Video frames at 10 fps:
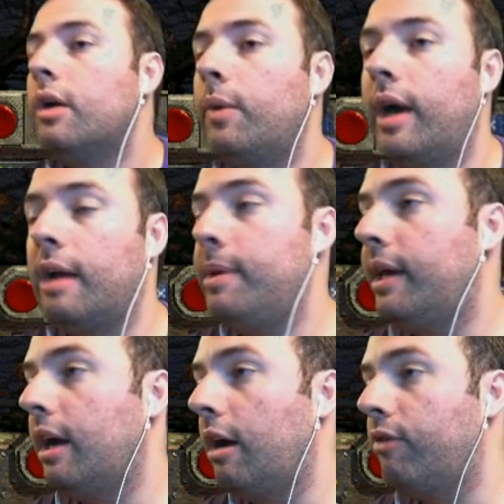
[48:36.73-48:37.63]
We gotta be
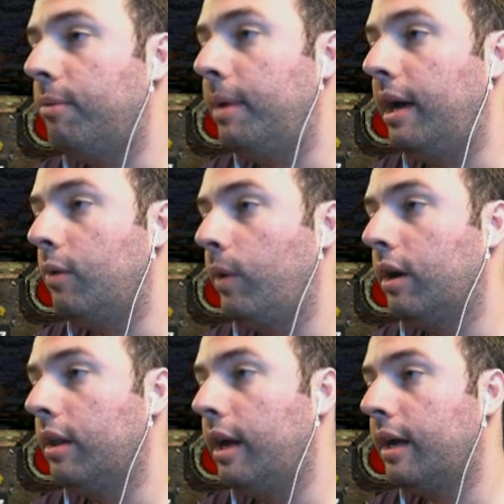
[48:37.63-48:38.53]
careful, man. We
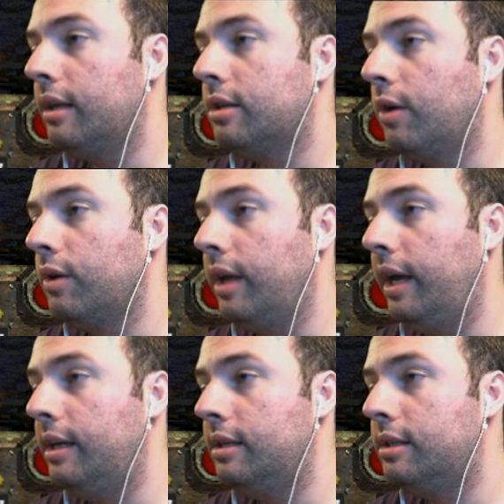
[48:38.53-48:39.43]
are like total
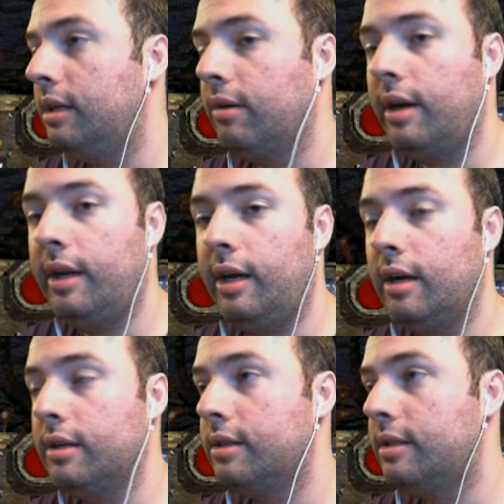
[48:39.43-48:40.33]
A D C right
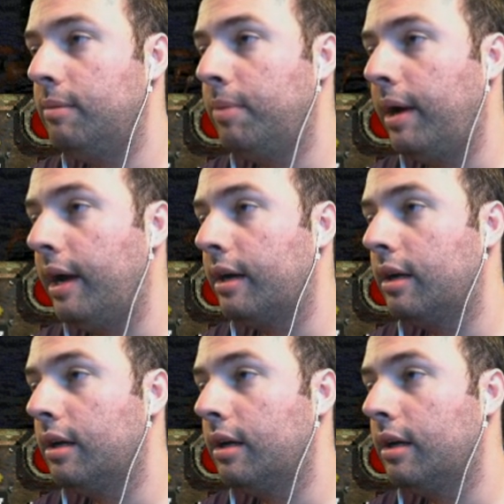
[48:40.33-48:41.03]
here. Stimpak.